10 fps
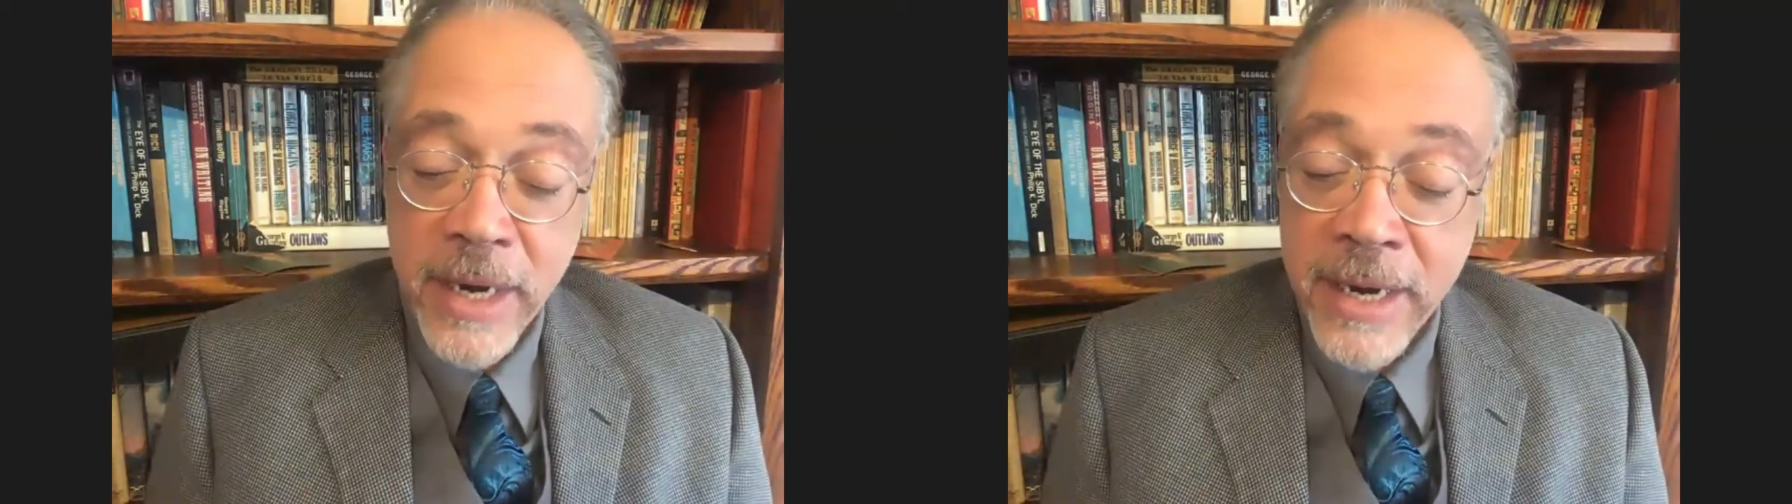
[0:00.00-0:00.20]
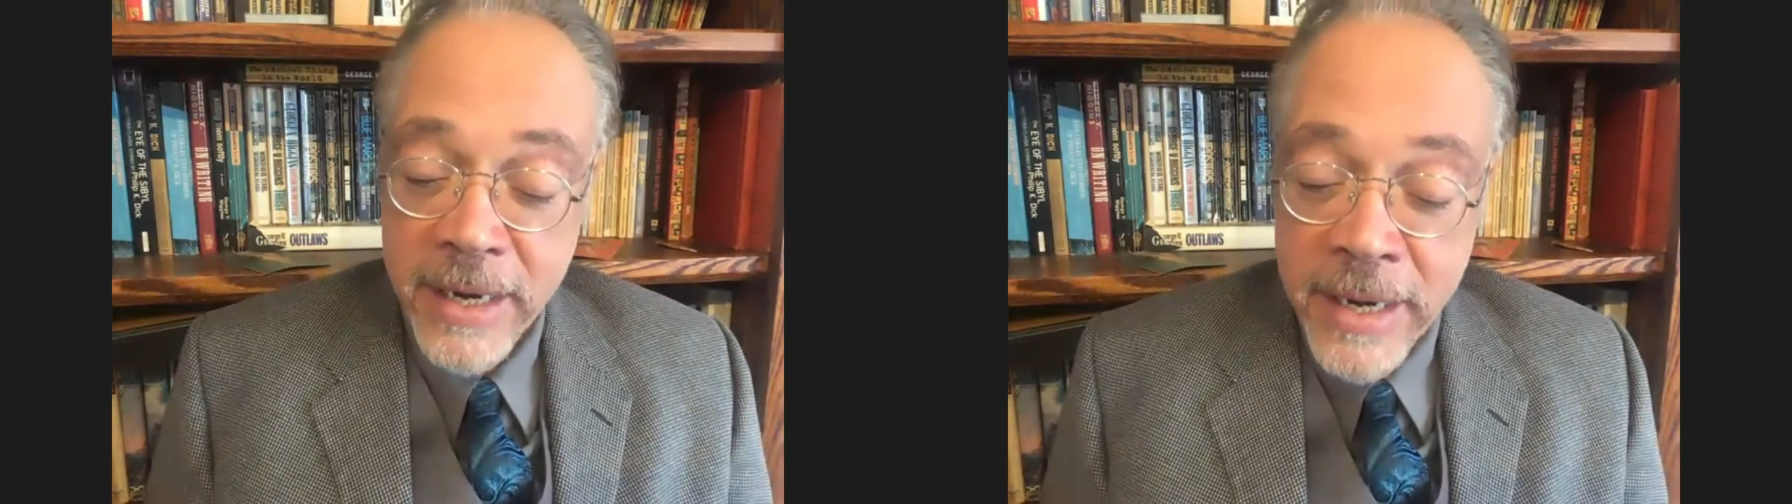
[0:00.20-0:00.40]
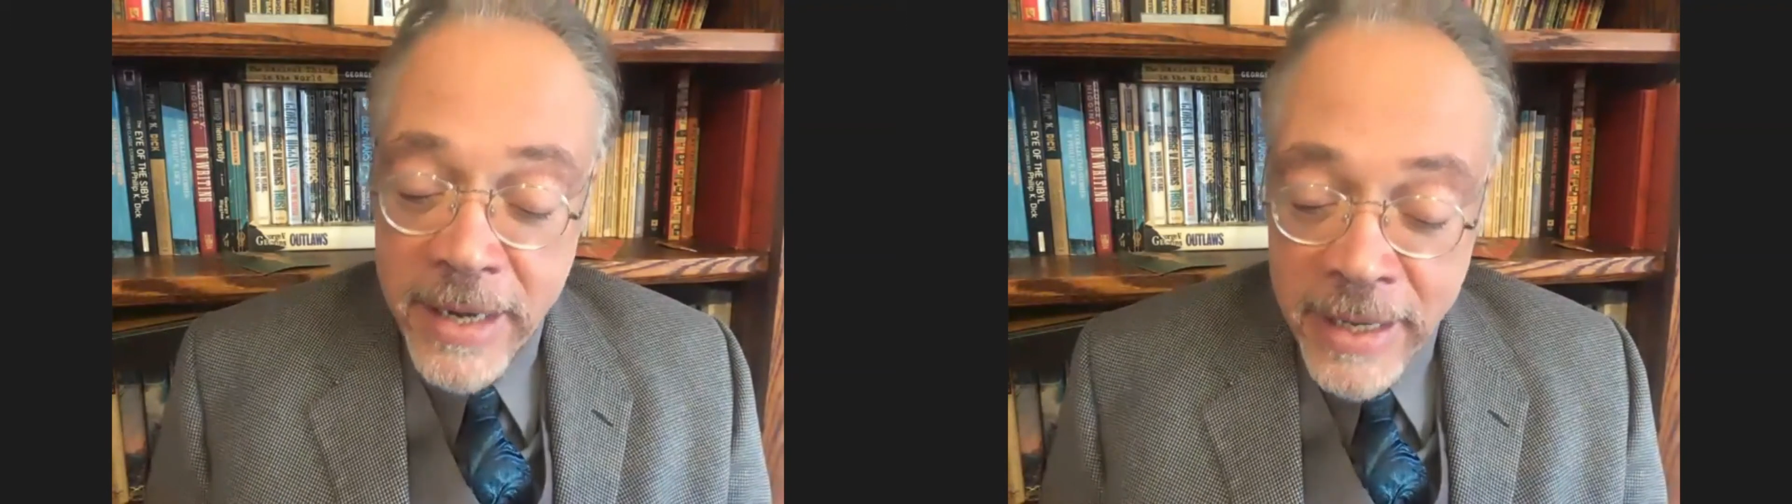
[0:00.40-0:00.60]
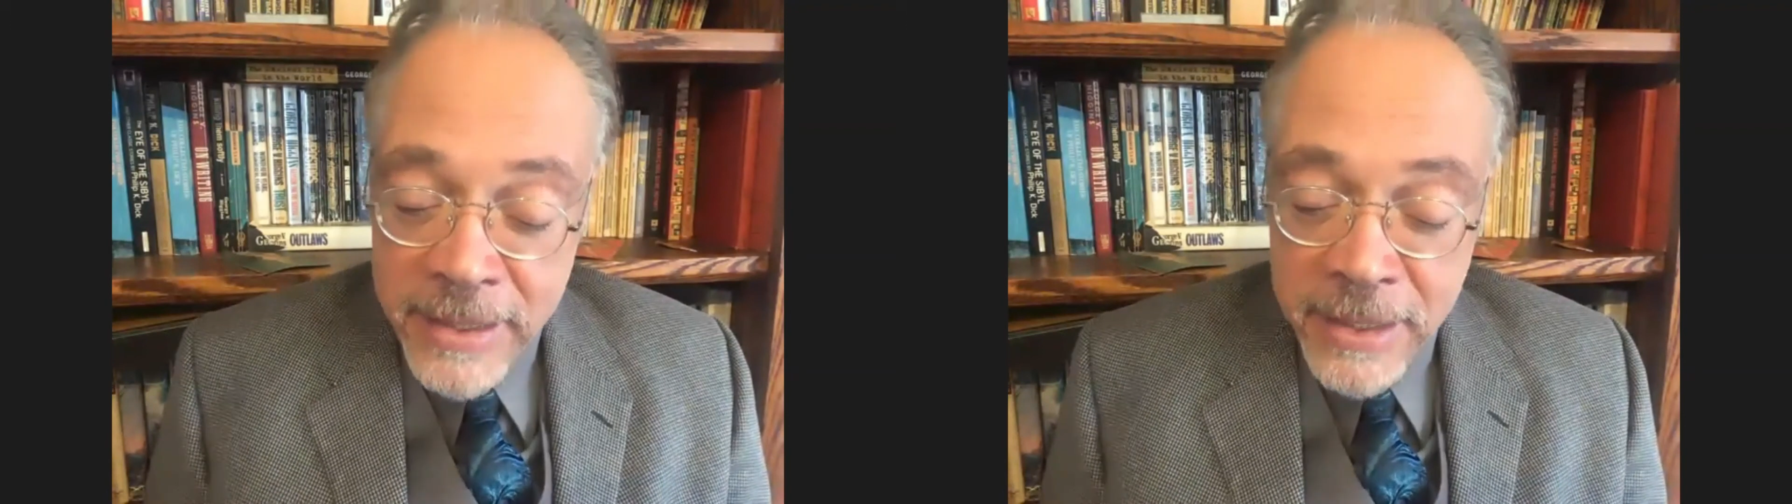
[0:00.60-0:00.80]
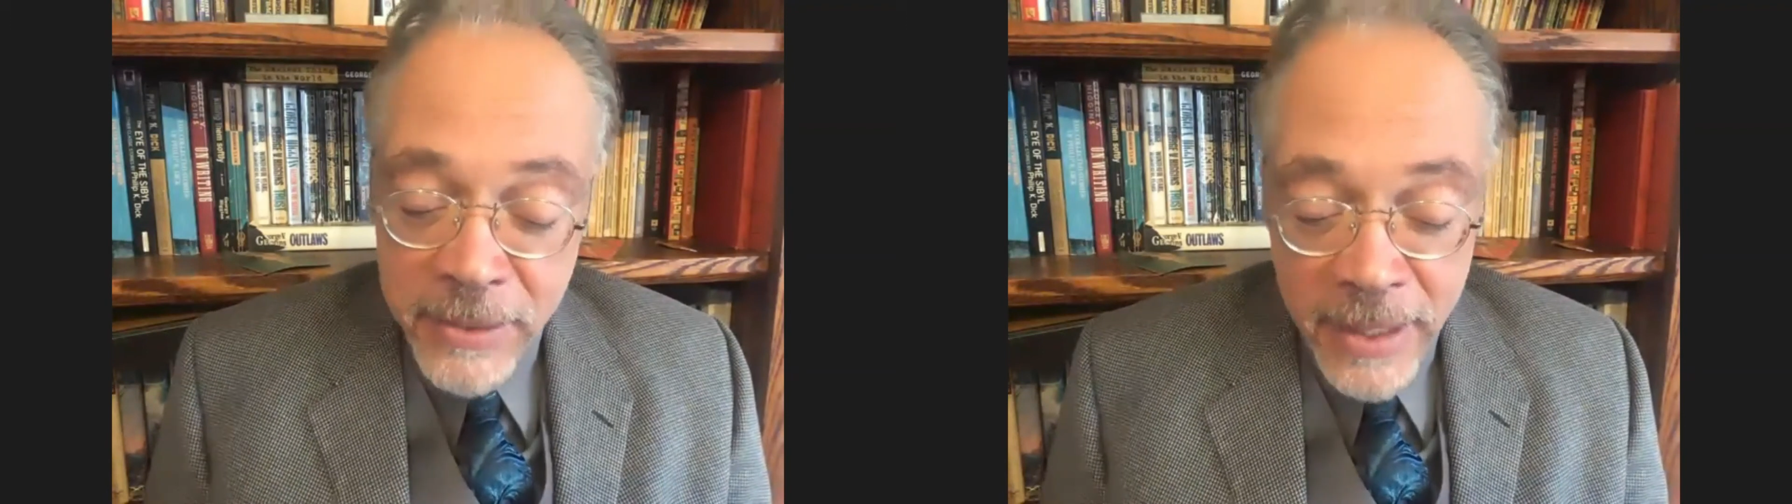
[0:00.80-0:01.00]
And
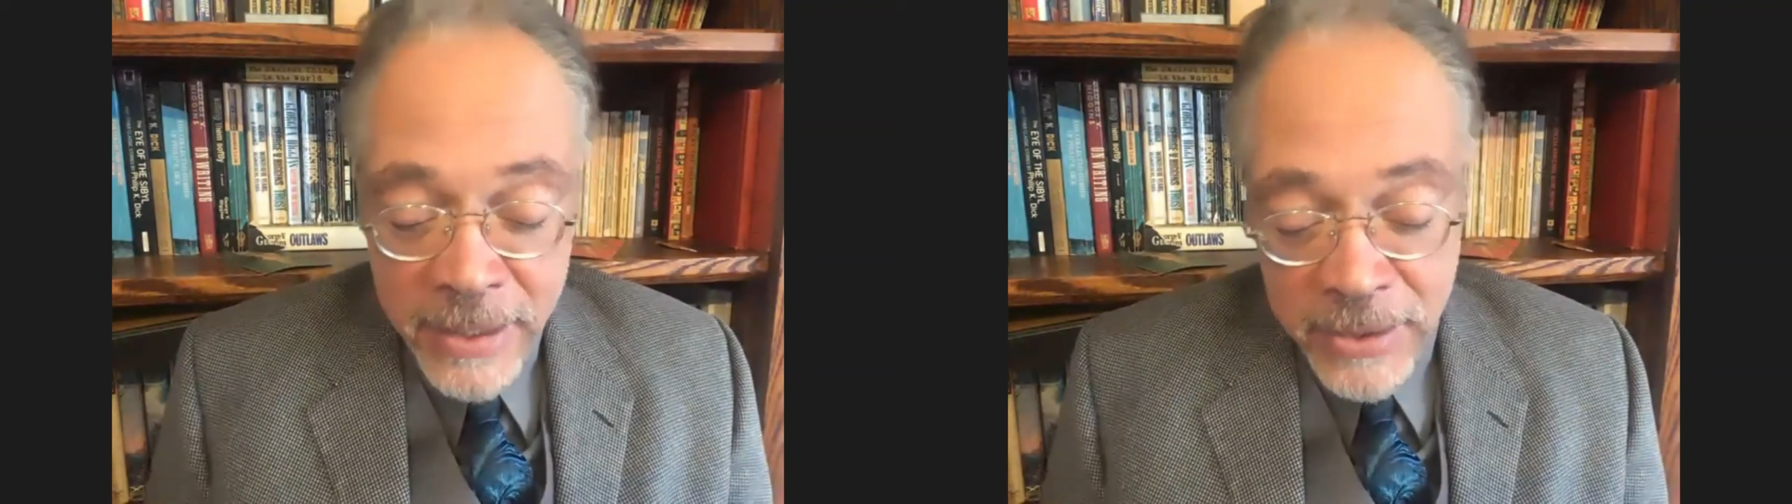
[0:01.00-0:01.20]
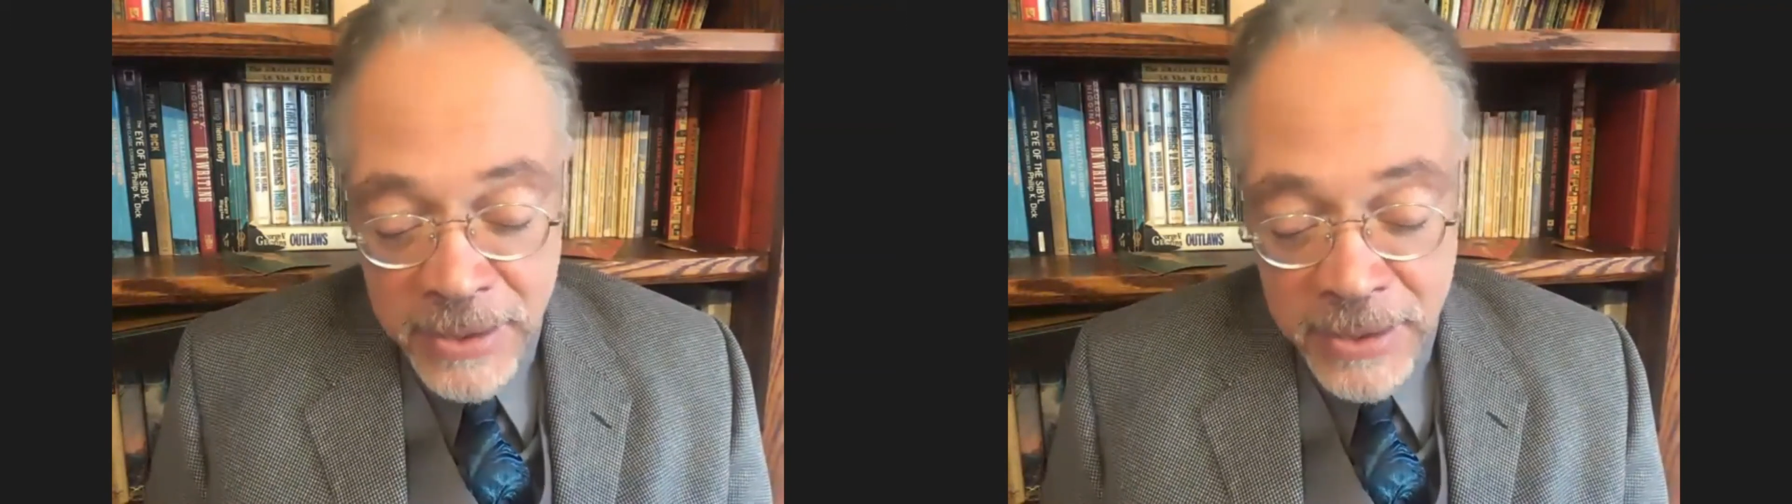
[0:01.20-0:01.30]
it's